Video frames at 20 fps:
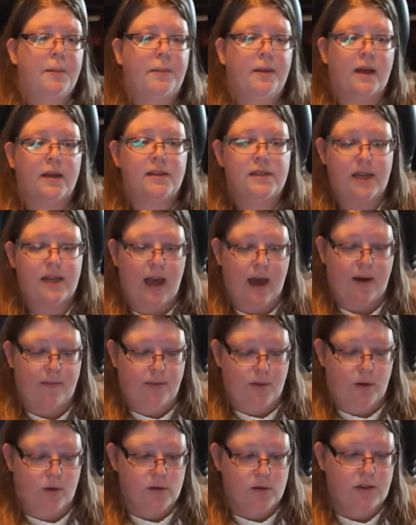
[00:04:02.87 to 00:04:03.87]
plus I
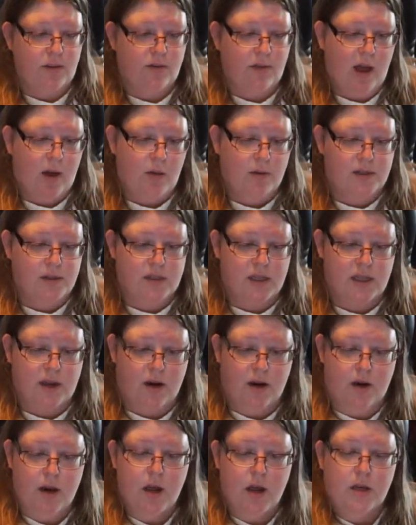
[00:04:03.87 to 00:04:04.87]
have those flowers
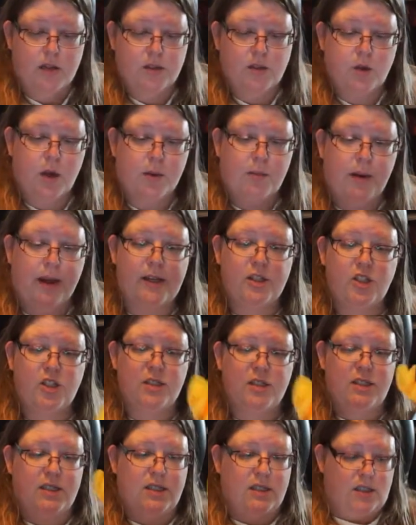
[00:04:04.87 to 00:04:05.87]
there. So I might
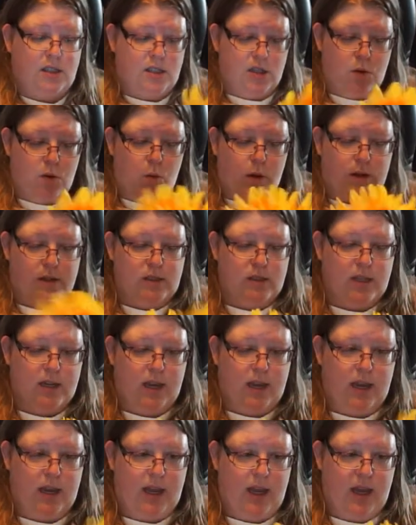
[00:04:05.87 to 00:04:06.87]
just stick to the ones that
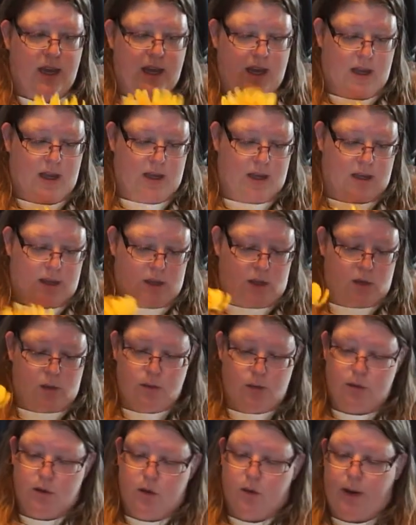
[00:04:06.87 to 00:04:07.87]
I
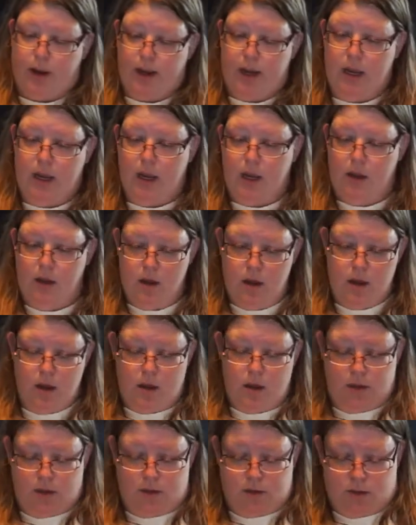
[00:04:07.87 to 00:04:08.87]
used already.
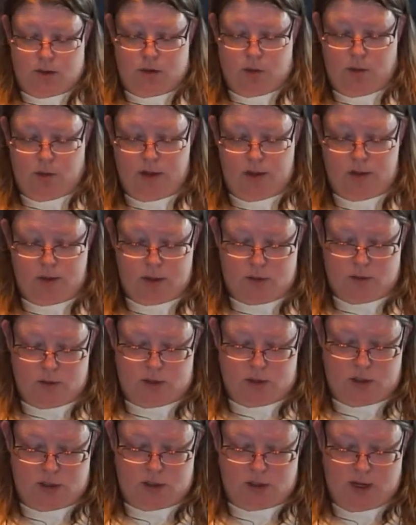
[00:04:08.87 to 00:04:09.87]
So what you do
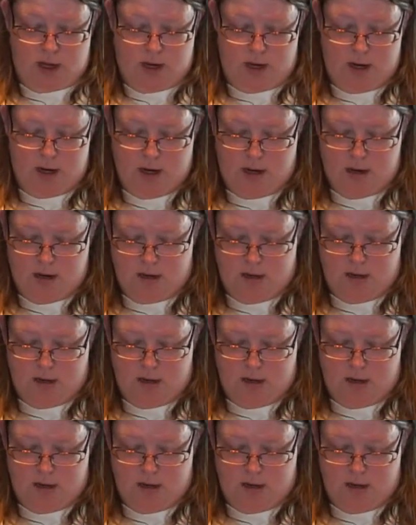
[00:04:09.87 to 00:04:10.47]
is you just kind of